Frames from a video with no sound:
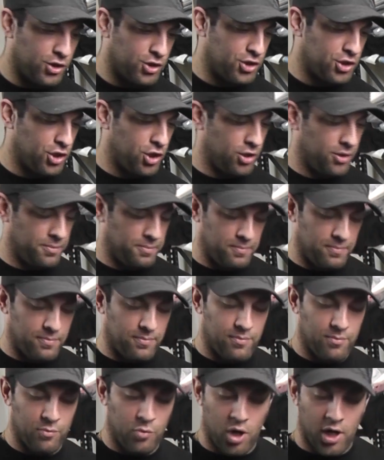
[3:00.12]
the shirt,
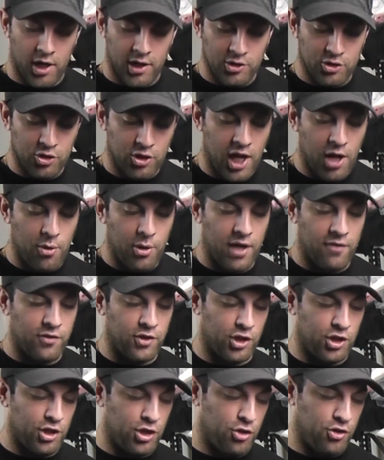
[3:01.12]
right? So now we have
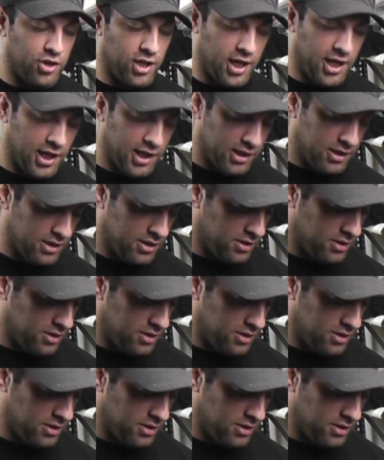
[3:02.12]
to cure the ink.